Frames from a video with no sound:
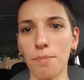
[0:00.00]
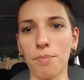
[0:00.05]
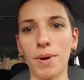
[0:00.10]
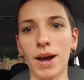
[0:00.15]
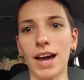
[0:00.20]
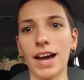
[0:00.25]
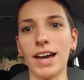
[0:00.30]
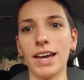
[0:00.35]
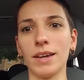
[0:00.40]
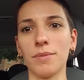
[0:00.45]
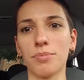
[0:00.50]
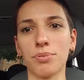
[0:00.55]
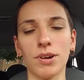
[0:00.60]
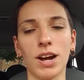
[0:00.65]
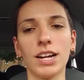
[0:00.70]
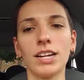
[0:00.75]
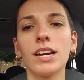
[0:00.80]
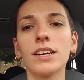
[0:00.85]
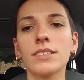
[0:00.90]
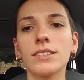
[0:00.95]
buy
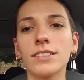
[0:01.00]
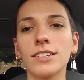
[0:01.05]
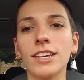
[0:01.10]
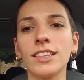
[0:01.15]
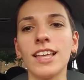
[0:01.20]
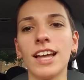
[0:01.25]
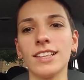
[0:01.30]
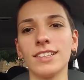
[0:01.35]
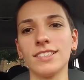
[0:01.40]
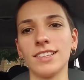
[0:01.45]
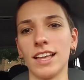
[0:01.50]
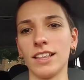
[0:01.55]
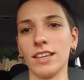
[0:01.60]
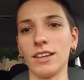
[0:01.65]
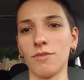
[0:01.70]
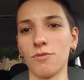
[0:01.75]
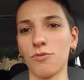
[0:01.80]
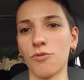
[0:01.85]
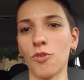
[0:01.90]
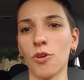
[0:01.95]
products, and then sell
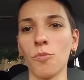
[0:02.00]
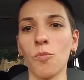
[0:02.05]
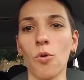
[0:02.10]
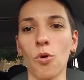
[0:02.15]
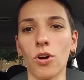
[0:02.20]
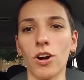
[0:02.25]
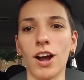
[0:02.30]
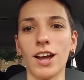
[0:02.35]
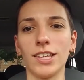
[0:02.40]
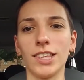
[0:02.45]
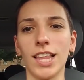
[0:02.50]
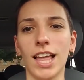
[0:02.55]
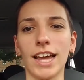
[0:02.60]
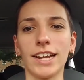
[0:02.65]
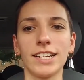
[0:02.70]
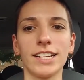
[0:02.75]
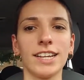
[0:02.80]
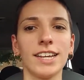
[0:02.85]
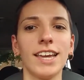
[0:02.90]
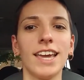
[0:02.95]
it for more
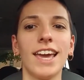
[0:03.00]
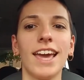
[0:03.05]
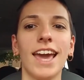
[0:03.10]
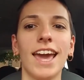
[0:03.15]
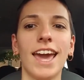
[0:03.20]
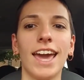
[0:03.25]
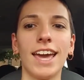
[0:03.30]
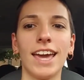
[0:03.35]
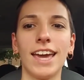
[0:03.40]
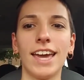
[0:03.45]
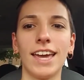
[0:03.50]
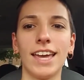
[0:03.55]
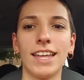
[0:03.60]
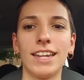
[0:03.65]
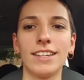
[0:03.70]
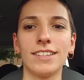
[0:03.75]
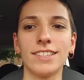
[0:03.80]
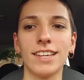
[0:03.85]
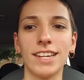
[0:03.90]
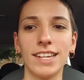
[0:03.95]
online.
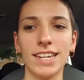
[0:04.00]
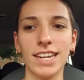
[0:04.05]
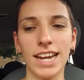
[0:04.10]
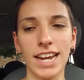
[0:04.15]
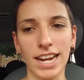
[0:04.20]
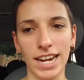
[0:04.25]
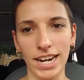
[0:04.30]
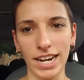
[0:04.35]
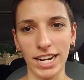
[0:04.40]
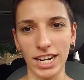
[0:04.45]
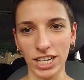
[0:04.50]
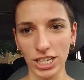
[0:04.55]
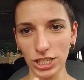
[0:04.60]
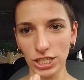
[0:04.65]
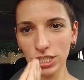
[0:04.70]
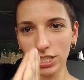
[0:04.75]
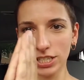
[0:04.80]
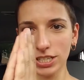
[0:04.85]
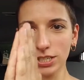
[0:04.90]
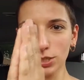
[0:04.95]
And
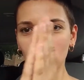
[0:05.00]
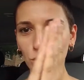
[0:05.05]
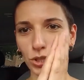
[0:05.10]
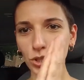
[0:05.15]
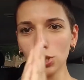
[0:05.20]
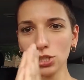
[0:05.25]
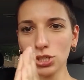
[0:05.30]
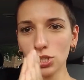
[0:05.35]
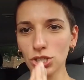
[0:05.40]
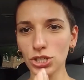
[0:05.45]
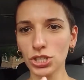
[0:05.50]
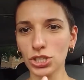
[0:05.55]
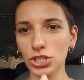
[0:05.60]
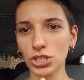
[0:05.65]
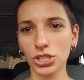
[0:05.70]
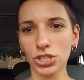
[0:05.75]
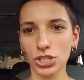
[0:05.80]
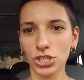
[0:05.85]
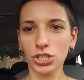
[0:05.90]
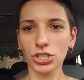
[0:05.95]
today,
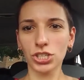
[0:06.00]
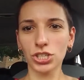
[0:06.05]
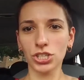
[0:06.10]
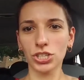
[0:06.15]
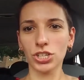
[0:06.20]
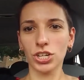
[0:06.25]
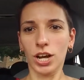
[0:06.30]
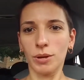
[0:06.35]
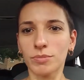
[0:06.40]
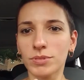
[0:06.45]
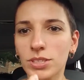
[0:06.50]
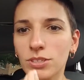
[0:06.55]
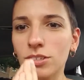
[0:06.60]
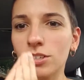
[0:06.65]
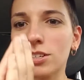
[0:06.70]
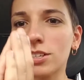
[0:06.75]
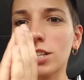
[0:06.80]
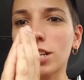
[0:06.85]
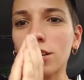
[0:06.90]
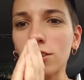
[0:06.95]
I'm so
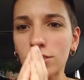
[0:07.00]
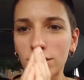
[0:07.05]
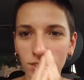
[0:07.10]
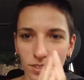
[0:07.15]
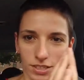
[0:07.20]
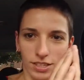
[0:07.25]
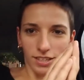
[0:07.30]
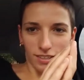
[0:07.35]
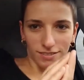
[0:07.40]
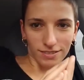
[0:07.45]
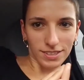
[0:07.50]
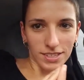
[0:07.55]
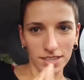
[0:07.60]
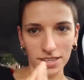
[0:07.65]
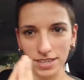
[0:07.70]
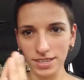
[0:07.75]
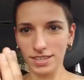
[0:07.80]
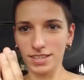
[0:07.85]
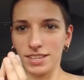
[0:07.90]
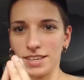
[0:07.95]
close to,
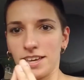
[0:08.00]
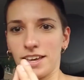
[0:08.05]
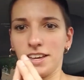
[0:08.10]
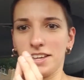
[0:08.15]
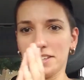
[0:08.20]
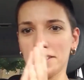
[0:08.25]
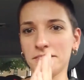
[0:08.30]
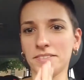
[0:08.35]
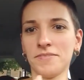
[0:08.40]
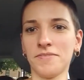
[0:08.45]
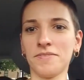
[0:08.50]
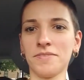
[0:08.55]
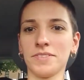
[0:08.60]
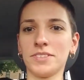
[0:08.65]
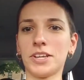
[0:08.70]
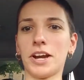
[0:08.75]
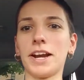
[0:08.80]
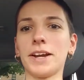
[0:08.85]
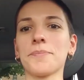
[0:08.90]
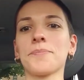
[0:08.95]

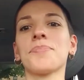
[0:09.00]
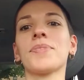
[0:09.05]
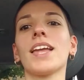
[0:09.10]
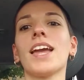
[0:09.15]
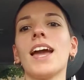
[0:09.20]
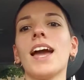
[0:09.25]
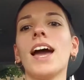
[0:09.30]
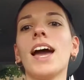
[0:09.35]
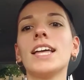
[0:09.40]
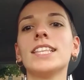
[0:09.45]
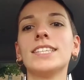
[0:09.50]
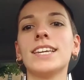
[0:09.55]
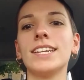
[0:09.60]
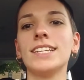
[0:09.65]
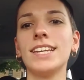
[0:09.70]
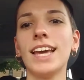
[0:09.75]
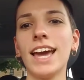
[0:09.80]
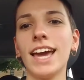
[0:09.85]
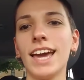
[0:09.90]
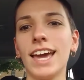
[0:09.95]
sorry.
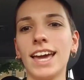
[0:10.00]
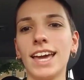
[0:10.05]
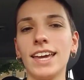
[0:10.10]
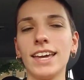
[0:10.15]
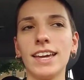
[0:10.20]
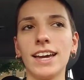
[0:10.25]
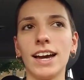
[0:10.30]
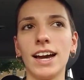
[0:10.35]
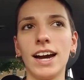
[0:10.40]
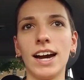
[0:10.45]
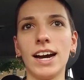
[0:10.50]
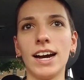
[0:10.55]
Today,